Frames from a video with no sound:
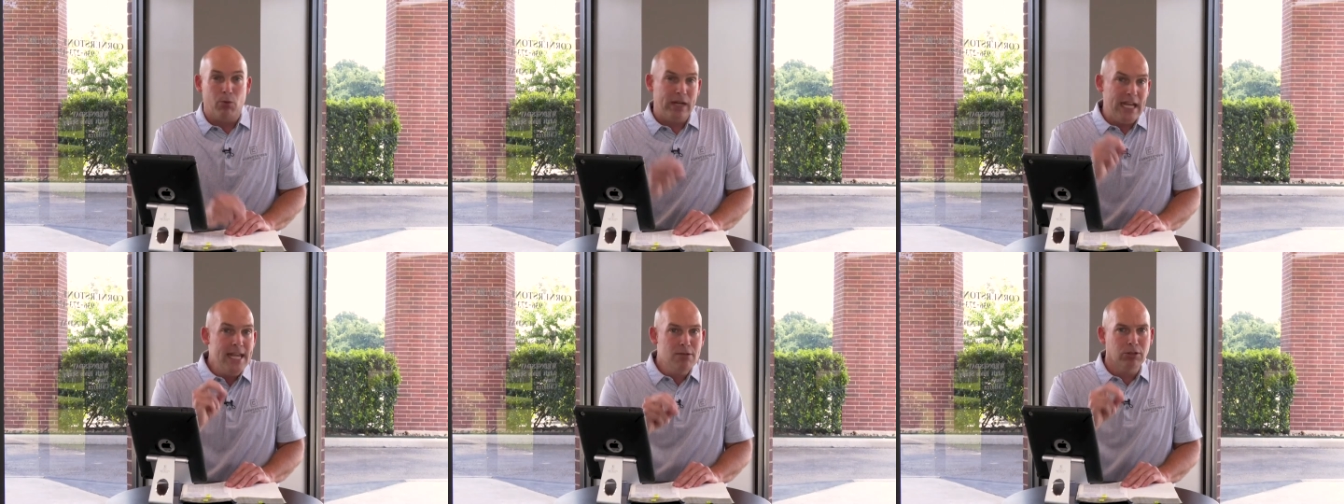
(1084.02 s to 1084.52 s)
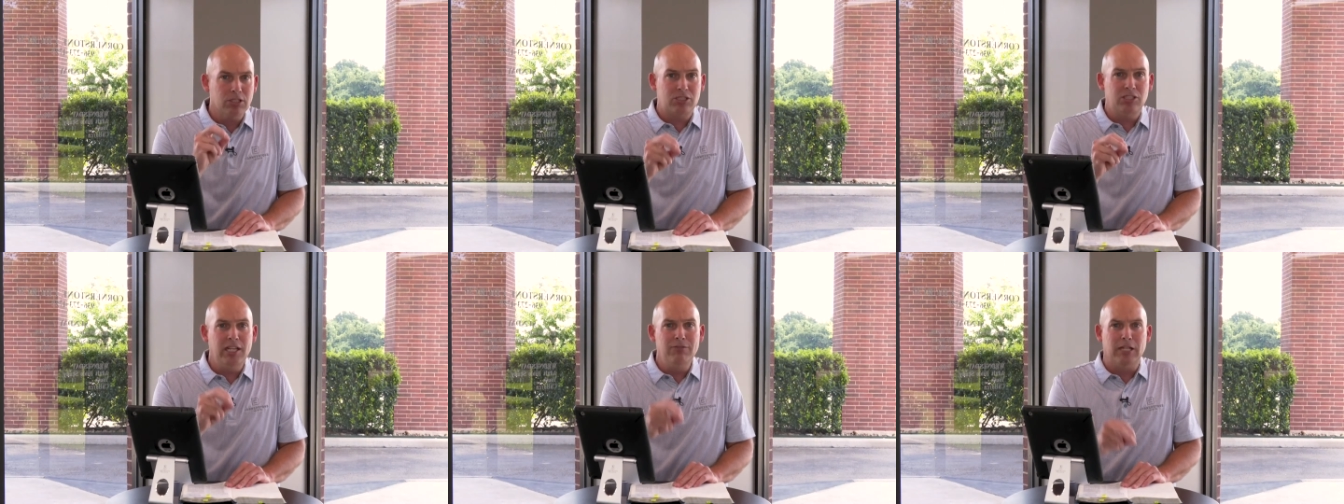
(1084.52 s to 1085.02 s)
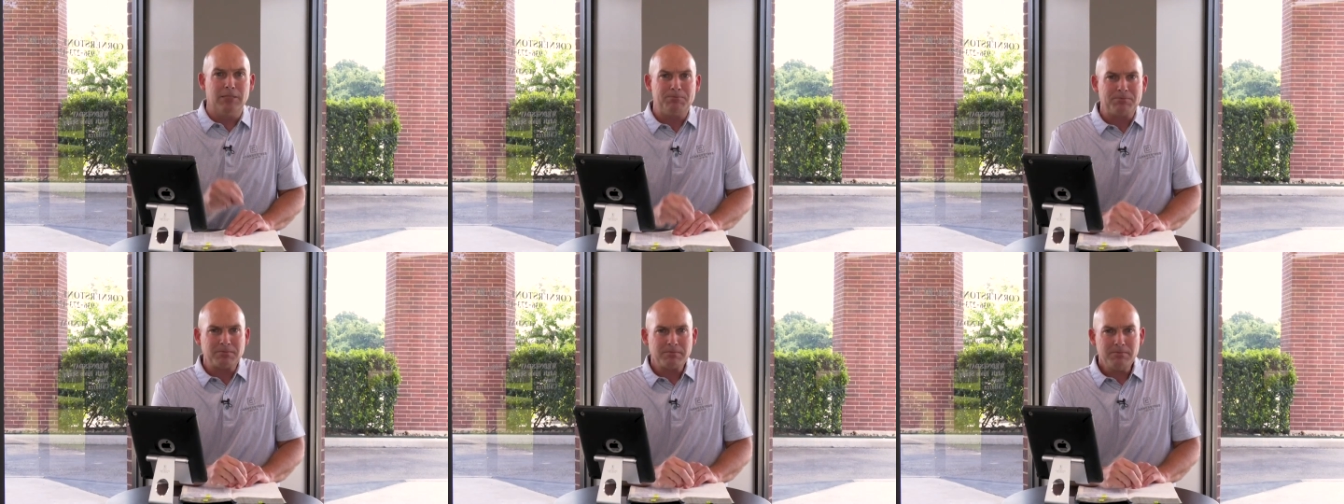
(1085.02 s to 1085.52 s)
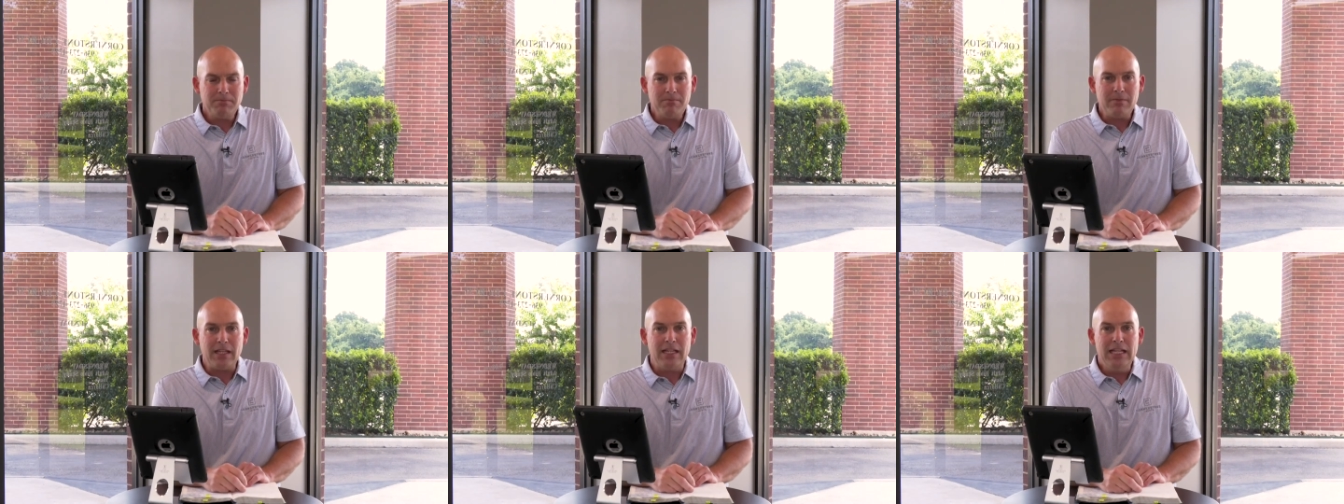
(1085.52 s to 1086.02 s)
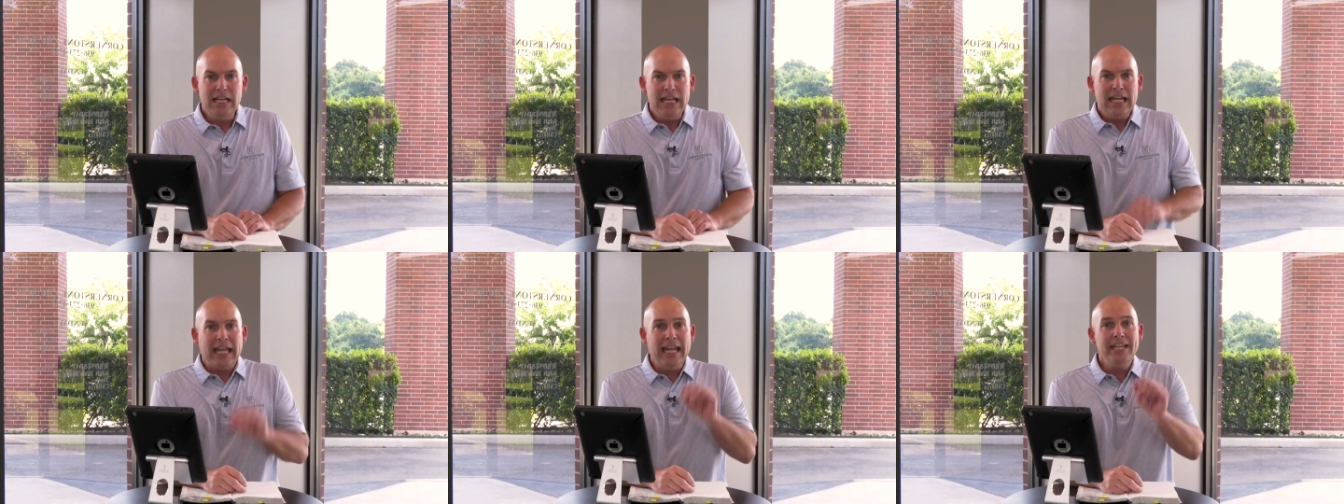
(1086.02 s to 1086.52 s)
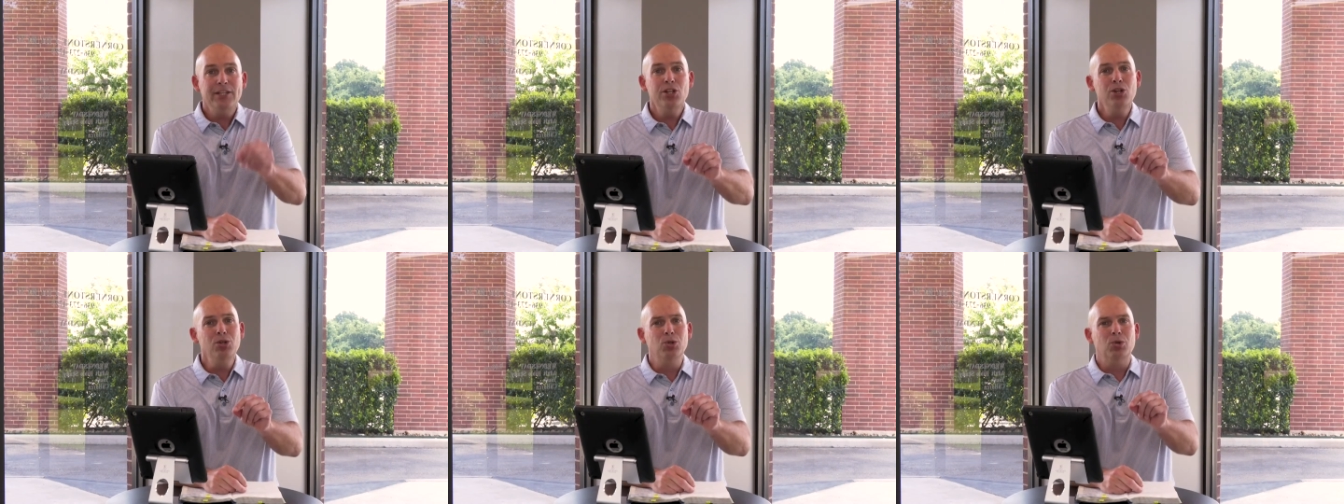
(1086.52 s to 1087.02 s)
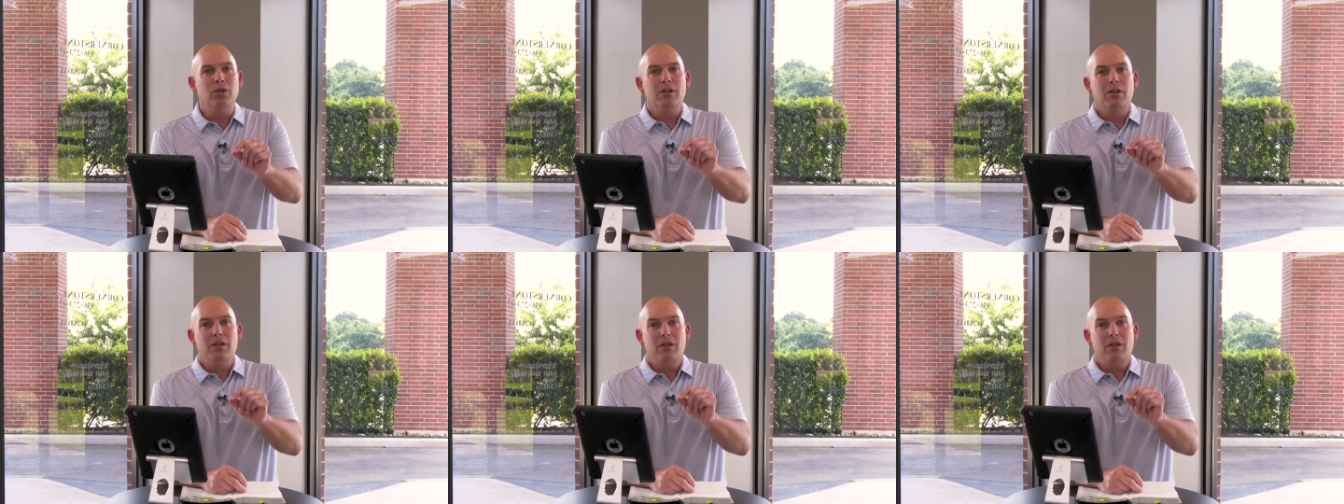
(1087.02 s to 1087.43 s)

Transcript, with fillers: and when he received it, he knew